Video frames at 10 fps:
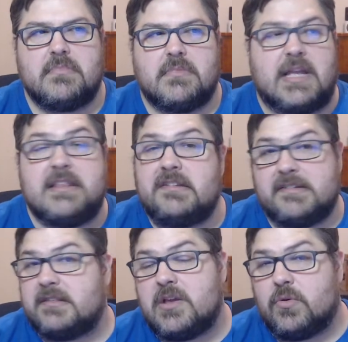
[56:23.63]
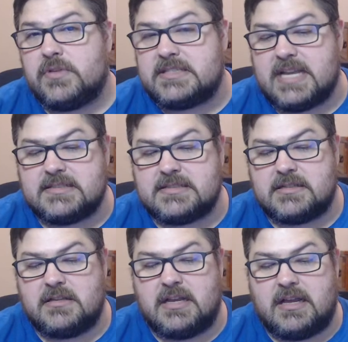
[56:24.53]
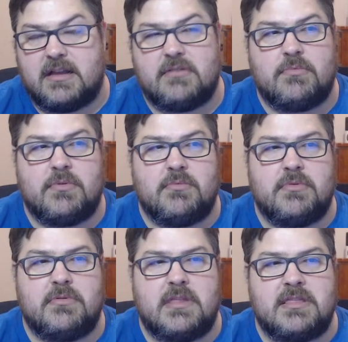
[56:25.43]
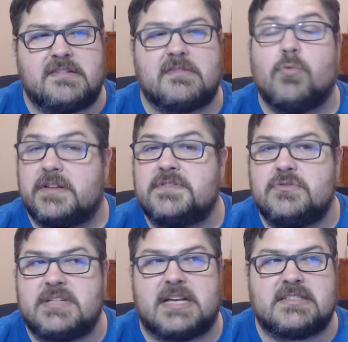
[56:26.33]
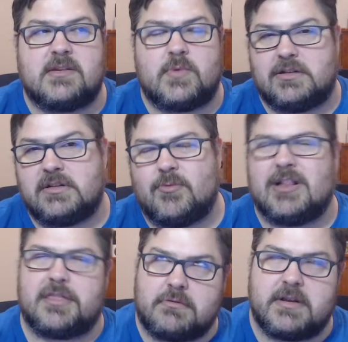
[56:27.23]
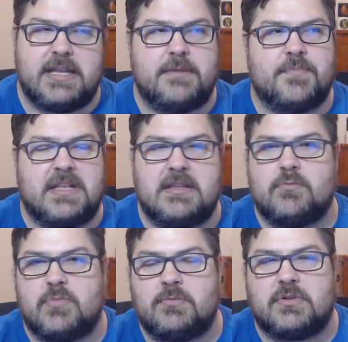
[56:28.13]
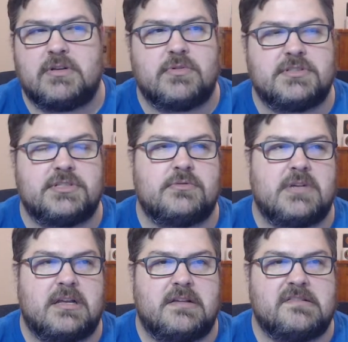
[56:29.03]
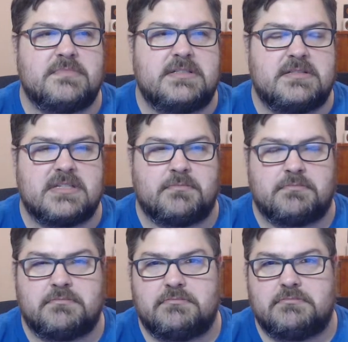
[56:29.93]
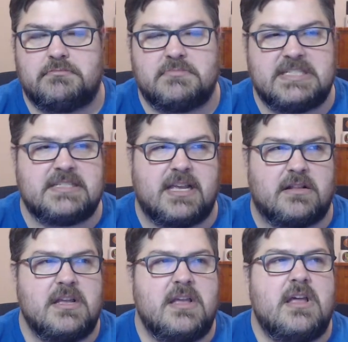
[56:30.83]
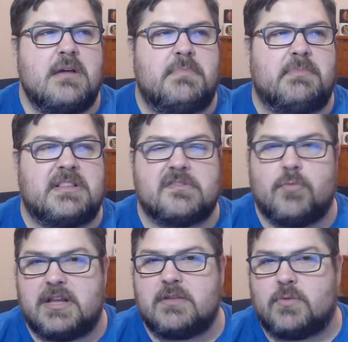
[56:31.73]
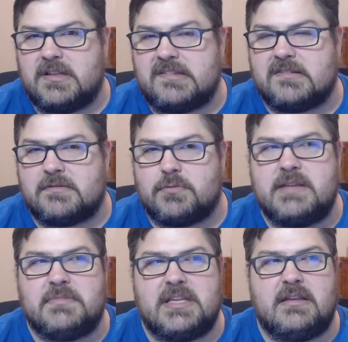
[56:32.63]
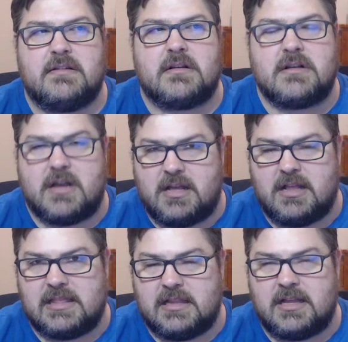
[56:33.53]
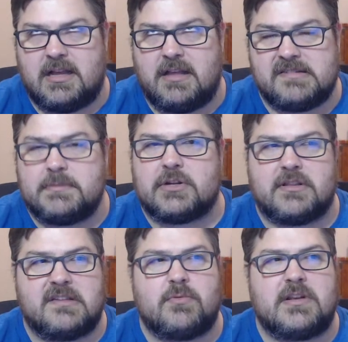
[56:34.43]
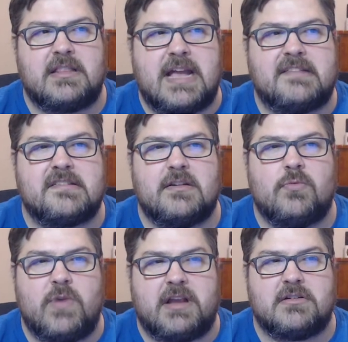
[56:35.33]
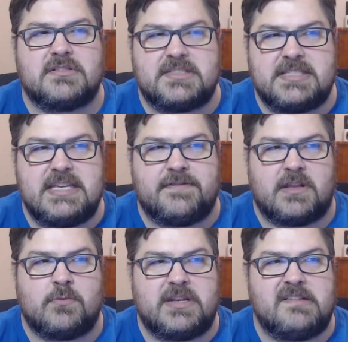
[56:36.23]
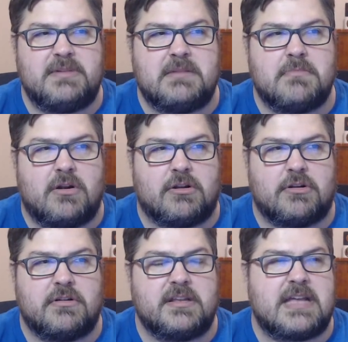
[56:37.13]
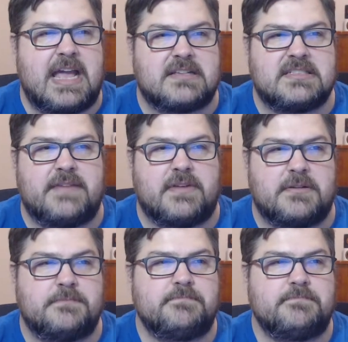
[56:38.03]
And this isn't the only text. This is one of two texts that I want to look at. Well, three, and then we'll go into some detail. But there's one other one that's extremely similar to this one, and that's where Stephen, when he's being martyred in Acts 7,